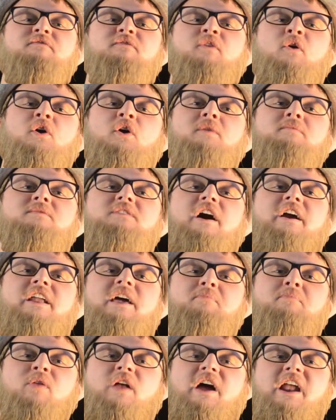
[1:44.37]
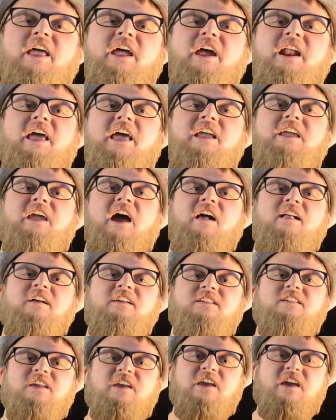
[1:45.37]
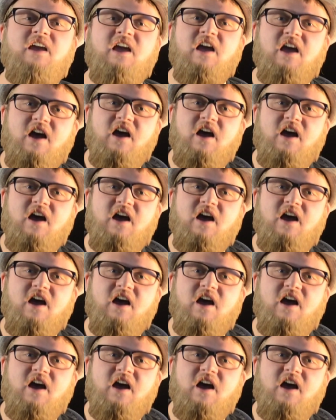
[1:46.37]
forms on a planet in a galaxy,